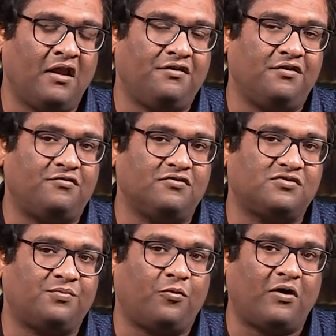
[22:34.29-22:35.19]
due to
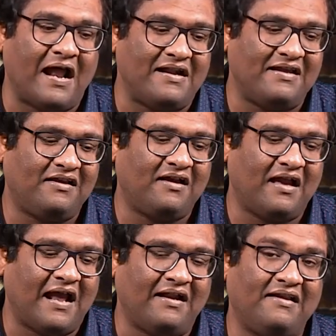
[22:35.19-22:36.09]
sporadic
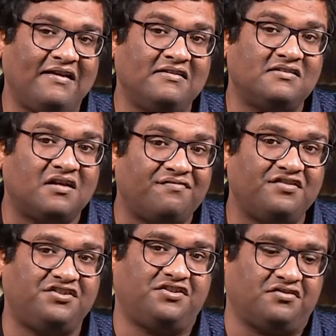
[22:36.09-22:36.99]
and
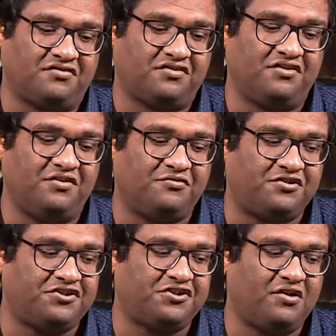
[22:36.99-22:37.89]
insufficient
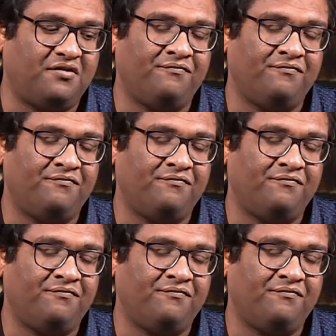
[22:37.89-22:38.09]
nutrition